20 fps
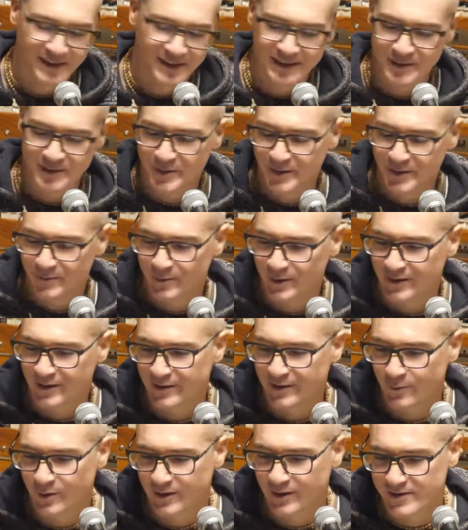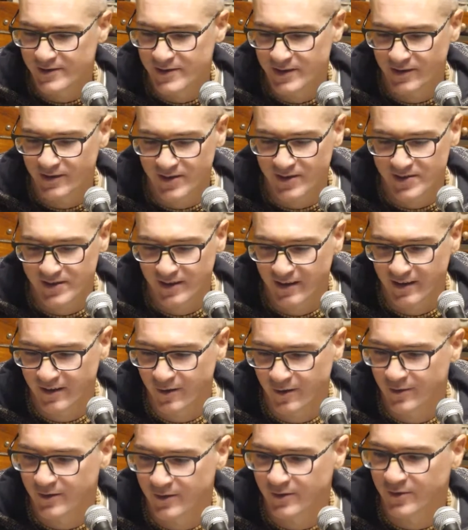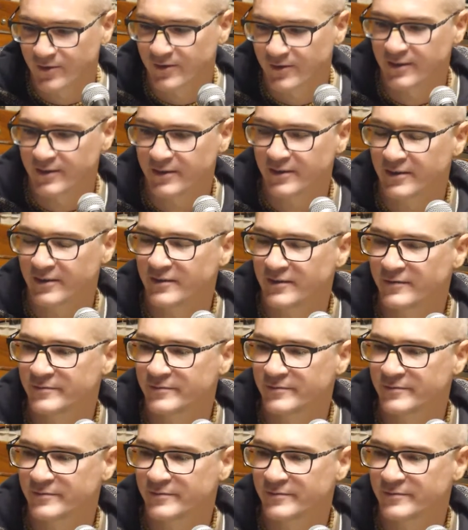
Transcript: but what is interesting on